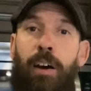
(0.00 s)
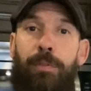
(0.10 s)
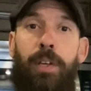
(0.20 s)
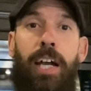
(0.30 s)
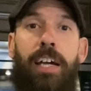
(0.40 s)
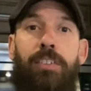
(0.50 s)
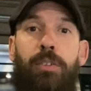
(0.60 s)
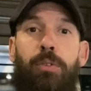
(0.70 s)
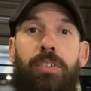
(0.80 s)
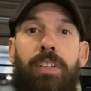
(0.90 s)
if you guys
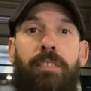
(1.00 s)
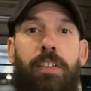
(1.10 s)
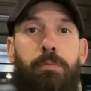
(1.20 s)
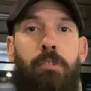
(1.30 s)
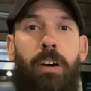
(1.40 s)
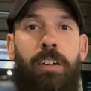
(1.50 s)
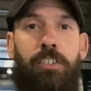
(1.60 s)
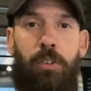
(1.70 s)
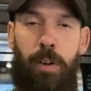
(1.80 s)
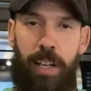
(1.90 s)
use any of these
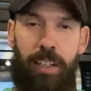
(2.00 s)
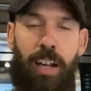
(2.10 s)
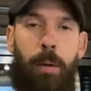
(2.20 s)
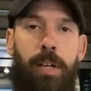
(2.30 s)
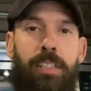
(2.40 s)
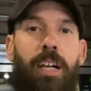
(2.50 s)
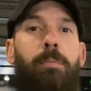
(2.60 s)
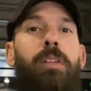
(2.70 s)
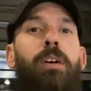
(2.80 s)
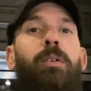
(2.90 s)
products, go ahead and comment
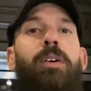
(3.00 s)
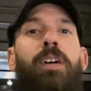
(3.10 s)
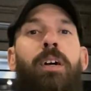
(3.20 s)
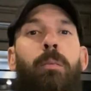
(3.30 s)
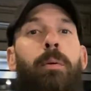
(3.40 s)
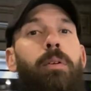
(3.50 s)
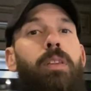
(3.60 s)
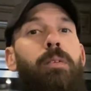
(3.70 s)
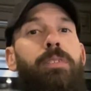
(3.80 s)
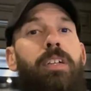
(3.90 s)
down below. We would
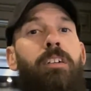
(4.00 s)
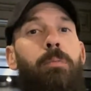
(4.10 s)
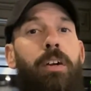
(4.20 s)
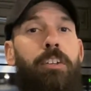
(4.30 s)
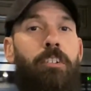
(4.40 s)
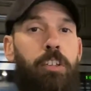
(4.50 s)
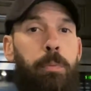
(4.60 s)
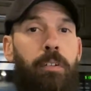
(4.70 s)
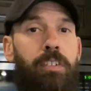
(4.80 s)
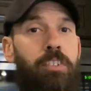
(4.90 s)
love to hear about your
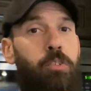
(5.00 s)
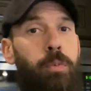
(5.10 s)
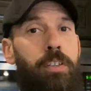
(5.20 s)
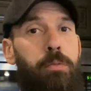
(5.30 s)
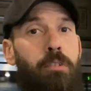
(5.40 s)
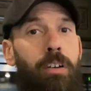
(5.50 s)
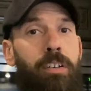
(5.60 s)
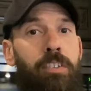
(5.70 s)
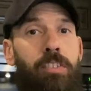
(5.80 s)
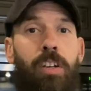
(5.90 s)
experiences with these
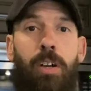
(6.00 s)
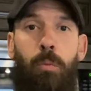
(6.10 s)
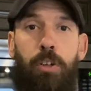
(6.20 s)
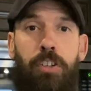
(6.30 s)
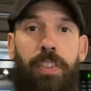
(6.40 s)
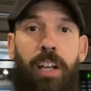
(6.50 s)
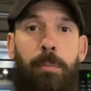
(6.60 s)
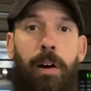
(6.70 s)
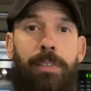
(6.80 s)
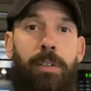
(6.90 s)
products, what you think
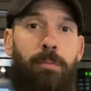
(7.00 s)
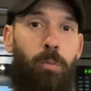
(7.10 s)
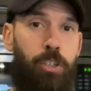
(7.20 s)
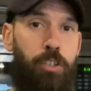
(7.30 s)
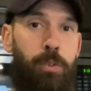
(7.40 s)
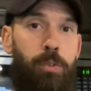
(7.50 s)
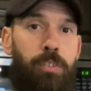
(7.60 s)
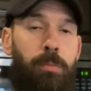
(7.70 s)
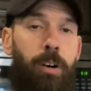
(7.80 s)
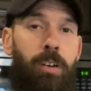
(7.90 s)
about them, what you
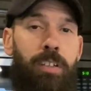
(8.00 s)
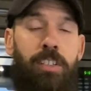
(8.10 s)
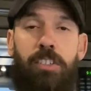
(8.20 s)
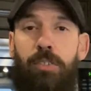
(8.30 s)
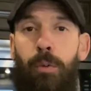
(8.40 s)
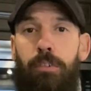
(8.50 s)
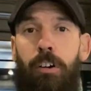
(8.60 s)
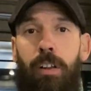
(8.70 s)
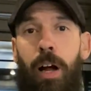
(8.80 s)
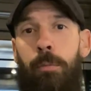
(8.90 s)
use them on, and just
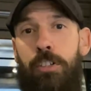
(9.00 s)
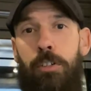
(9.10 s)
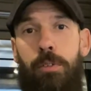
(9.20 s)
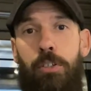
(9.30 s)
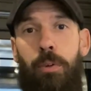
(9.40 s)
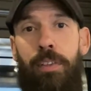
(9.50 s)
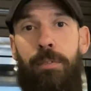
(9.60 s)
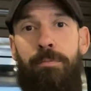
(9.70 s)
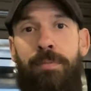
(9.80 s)
overall how much you enjoy them.